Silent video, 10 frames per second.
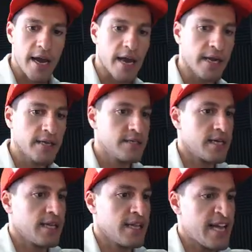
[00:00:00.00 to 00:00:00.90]

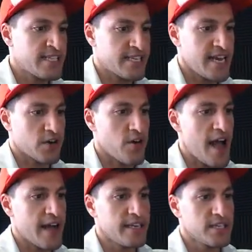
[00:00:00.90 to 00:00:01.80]
And let's get
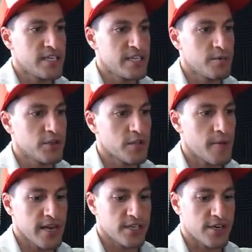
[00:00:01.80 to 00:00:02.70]
cracking into these booster packs.